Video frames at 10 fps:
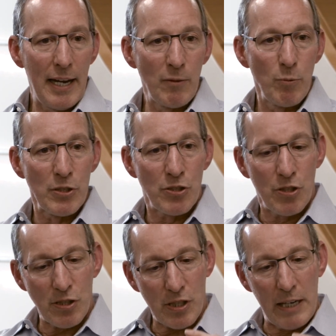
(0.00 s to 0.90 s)
And we're
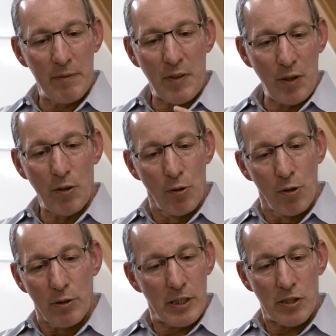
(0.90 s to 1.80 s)
just kind of at the
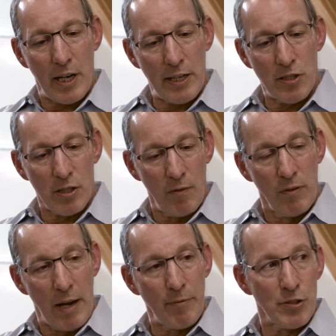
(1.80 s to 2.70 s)
early stages of
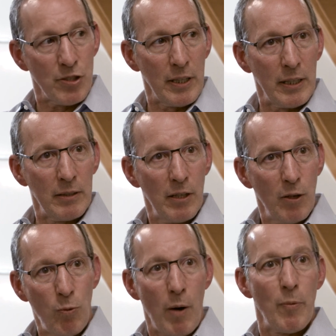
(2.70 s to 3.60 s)
leveraging
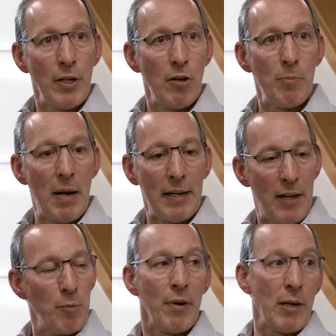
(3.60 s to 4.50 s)
what we know about
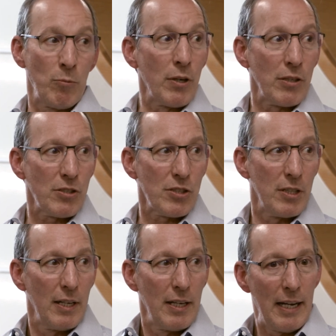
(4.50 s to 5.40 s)
how the brain
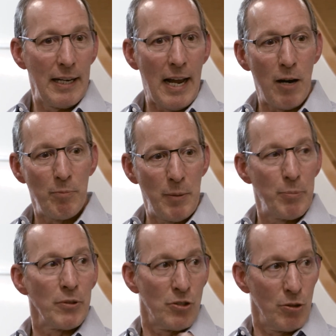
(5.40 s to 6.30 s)
works, and how
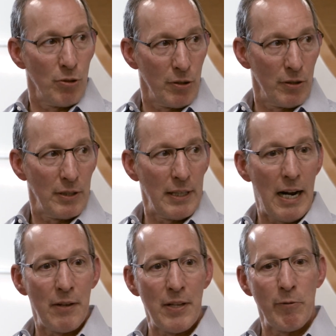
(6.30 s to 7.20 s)
people do learn, and
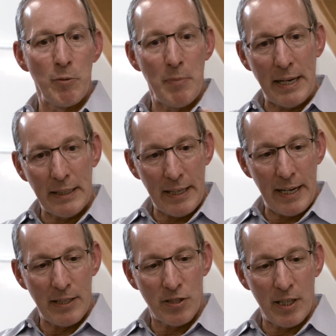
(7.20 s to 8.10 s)
how they remain
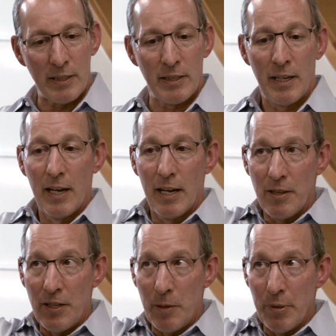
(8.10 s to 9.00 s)
engaged, and
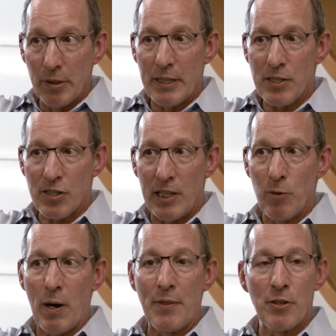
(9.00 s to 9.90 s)
the ability to
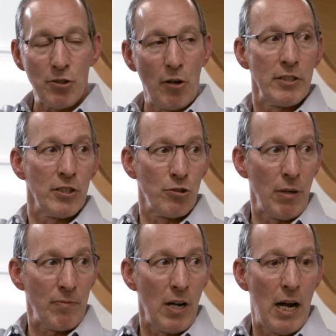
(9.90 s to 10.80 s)
see when they're starting to
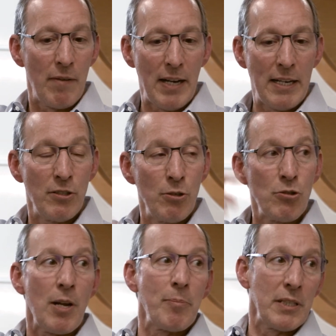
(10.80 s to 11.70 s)
drift off and
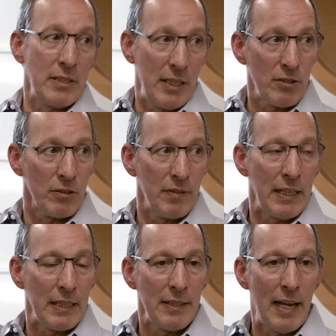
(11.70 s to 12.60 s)
do something to
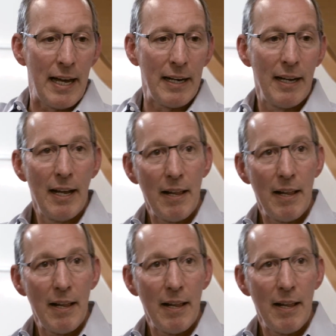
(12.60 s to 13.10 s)
intervene in that.